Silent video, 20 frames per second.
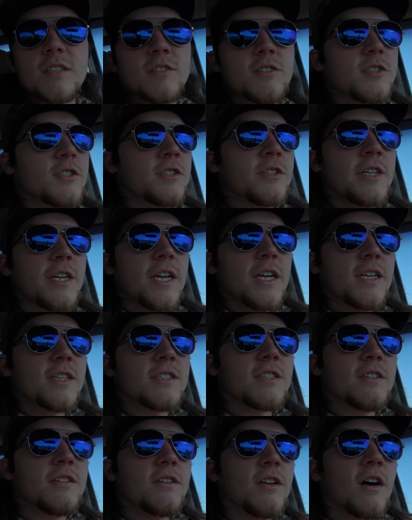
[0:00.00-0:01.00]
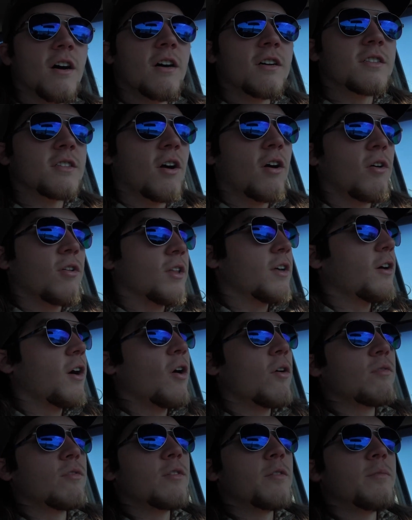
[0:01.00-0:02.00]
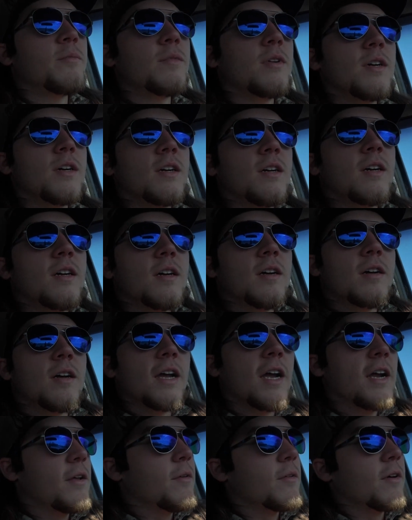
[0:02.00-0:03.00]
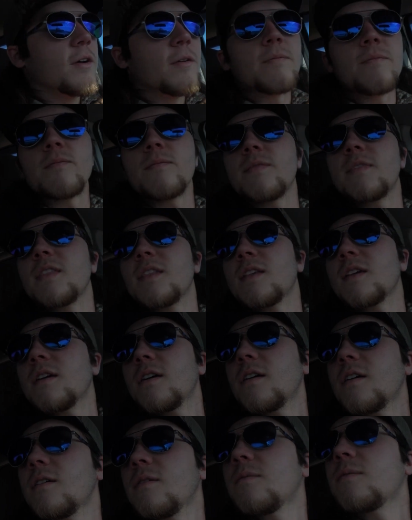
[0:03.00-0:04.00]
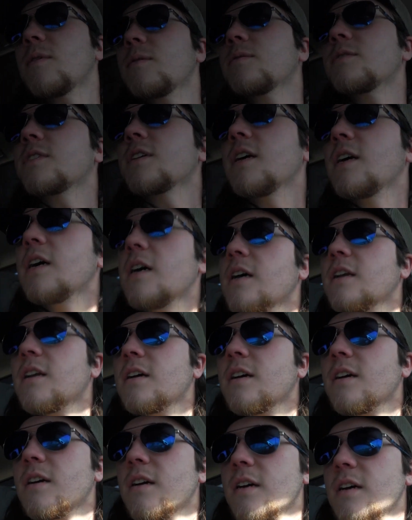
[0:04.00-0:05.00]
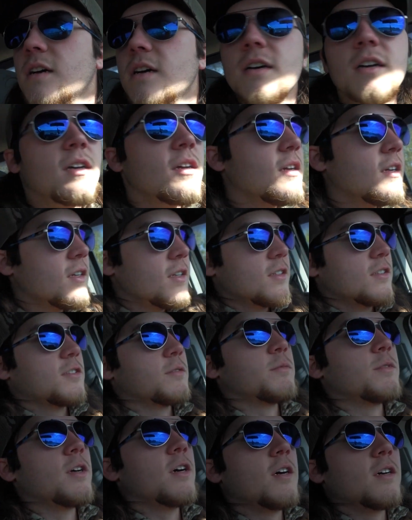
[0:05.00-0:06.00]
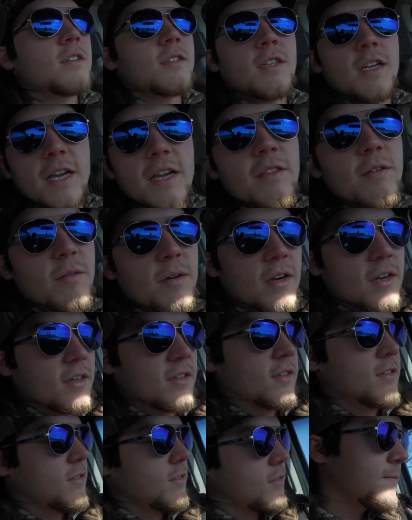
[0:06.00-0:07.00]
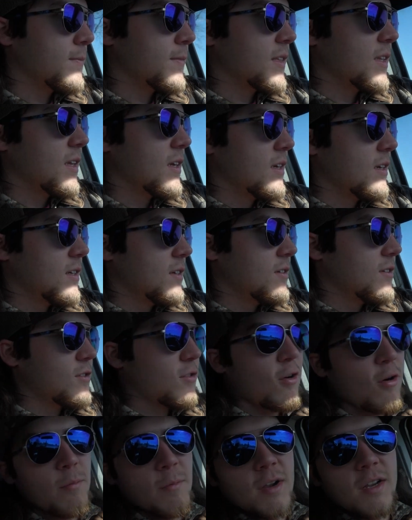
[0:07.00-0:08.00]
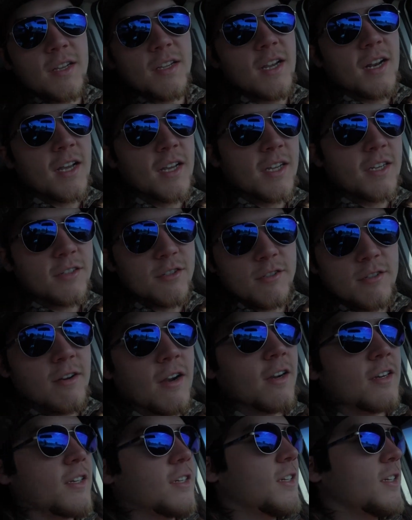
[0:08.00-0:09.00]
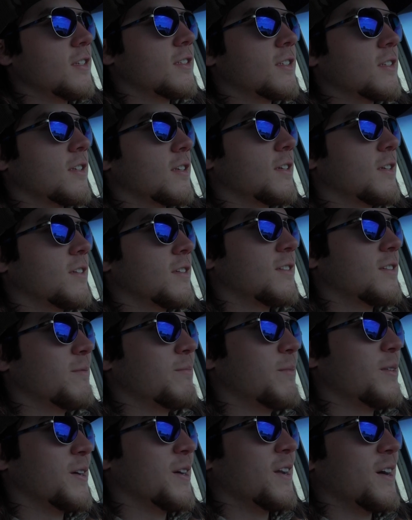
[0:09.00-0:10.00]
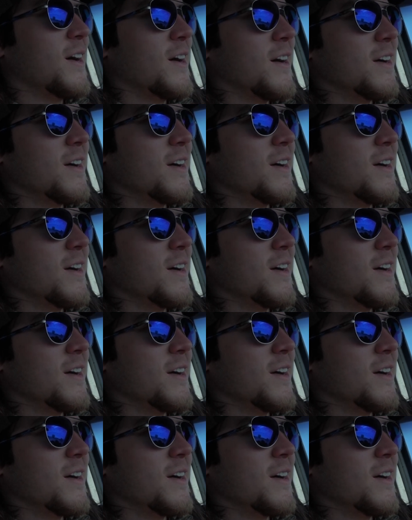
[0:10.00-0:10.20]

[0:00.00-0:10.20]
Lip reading: there's just geese and ducks all over them. Anyway, what was that? Some ducks. Either way, sorry about that, I get distracted easily. But